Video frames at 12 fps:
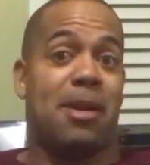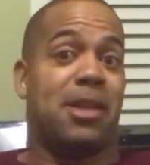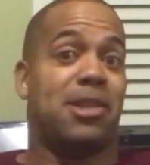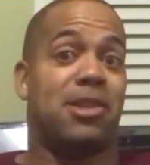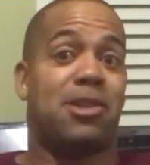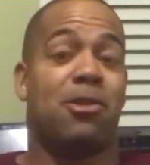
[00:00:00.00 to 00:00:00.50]
I
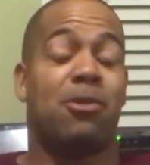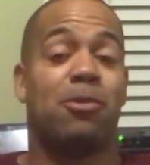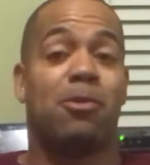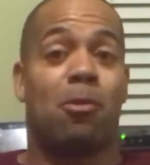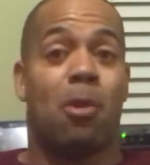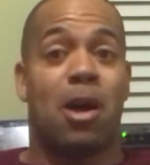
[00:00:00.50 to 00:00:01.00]
just don't
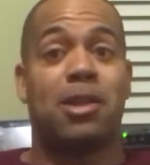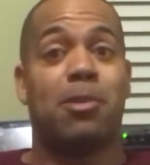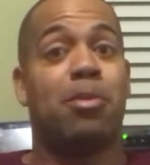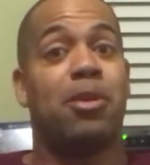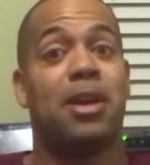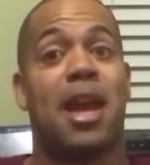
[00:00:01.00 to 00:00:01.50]
want to
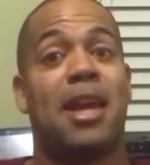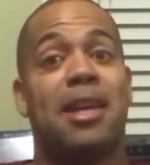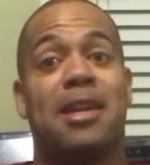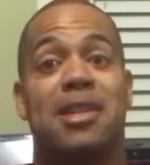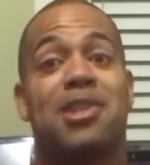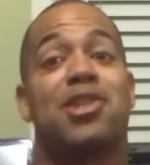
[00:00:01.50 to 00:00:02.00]
put
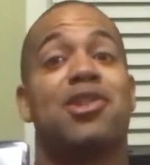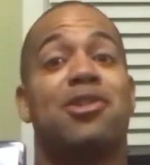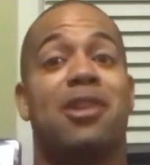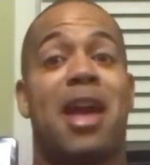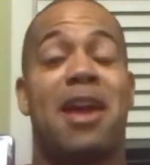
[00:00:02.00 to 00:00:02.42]
any additional